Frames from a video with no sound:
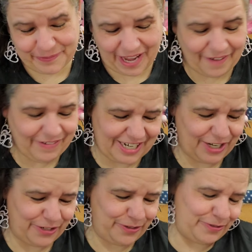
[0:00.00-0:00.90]
I wish I
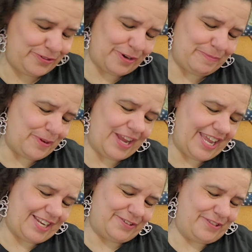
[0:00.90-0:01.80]
could do a roll. I
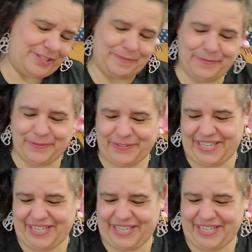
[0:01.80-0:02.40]
can't do a roll.